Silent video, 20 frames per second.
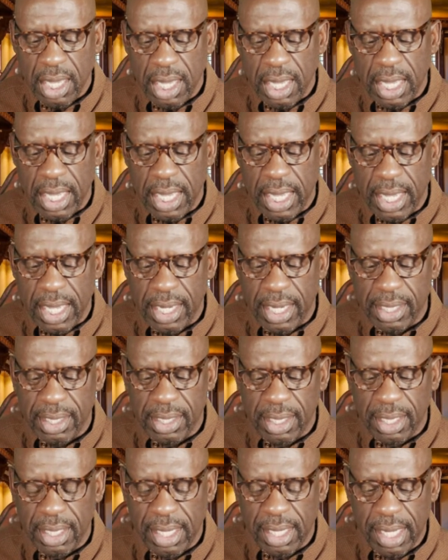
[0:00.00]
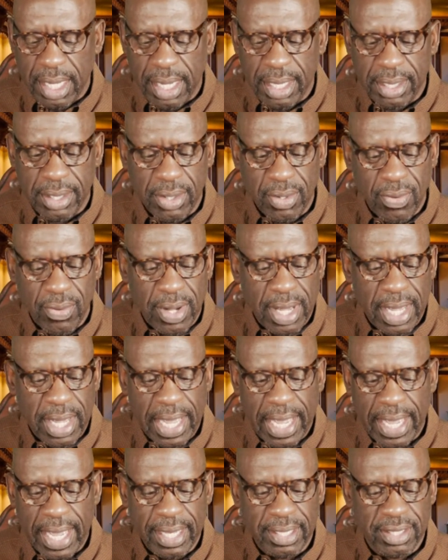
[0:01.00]
And I know I
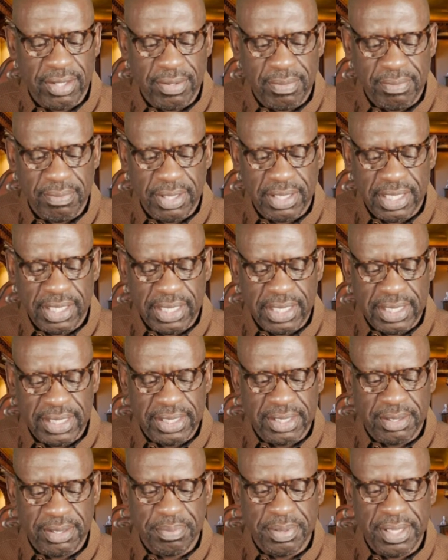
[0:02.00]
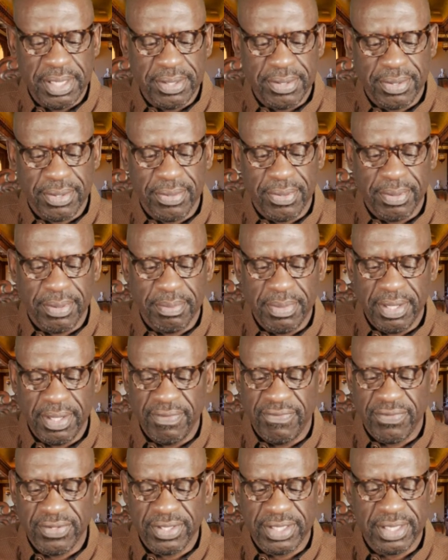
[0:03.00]
had them, but they disappeared on me
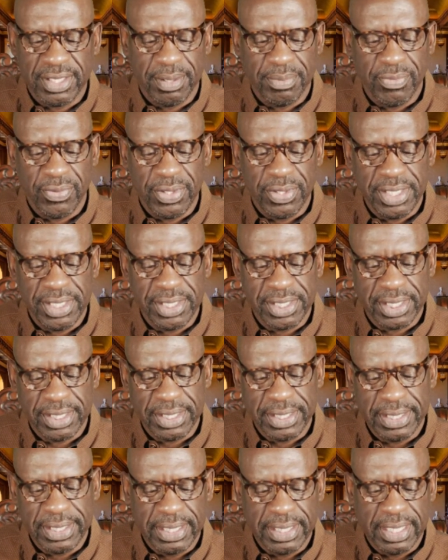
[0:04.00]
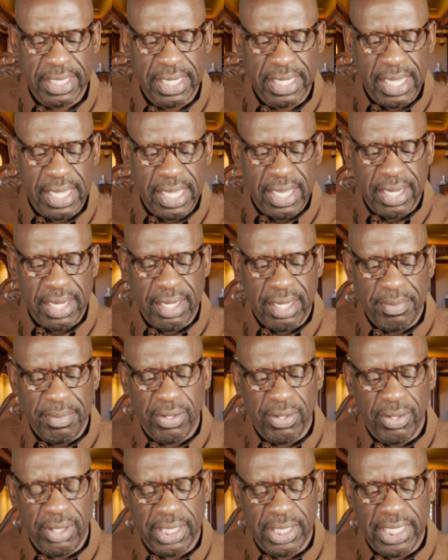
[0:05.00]
for some reason. Let me
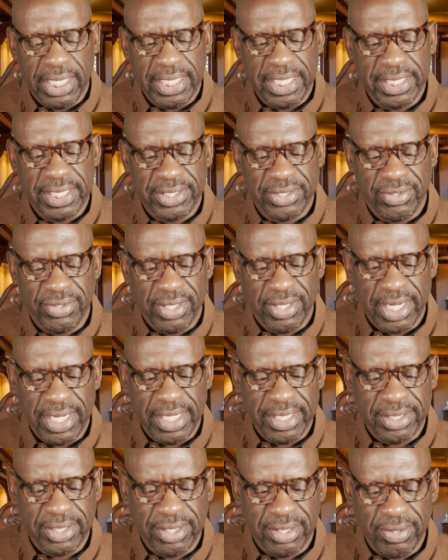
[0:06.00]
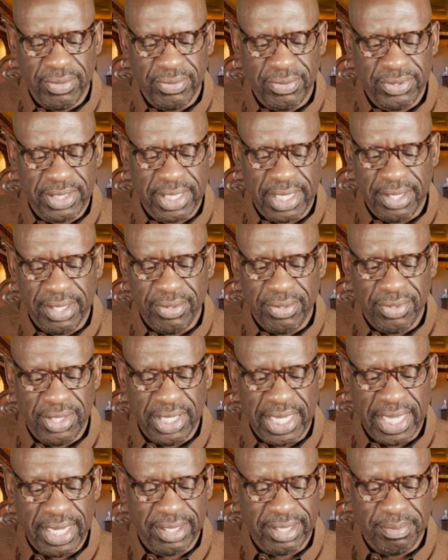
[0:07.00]
go look at yesterday's notes. I know they
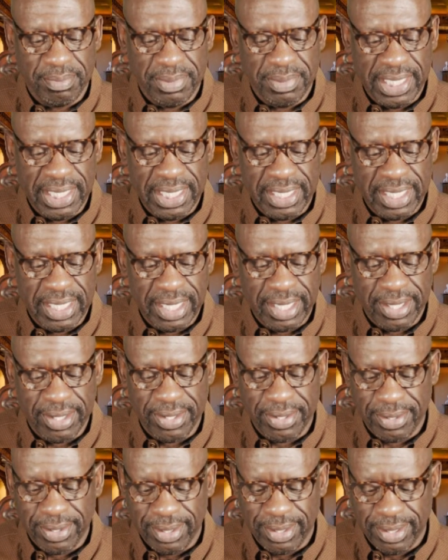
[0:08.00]
got to be in there.